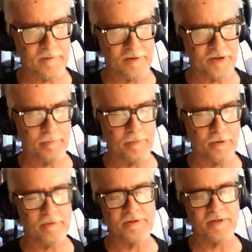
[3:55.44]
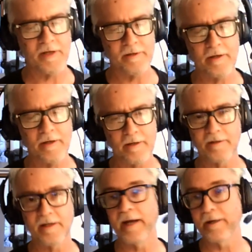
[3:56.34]
Jim Burns, and uh,
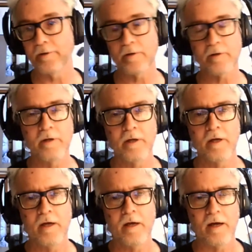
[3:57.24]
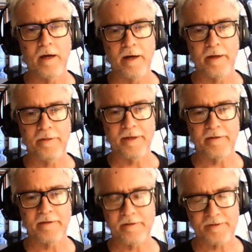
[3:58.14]
Giger. Uh, I
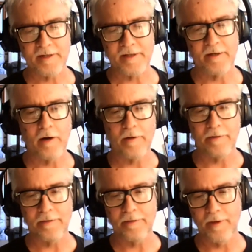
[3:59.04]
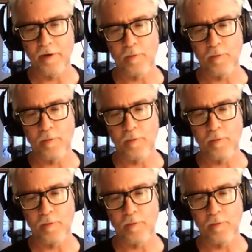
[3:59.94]
think uh, seeing all their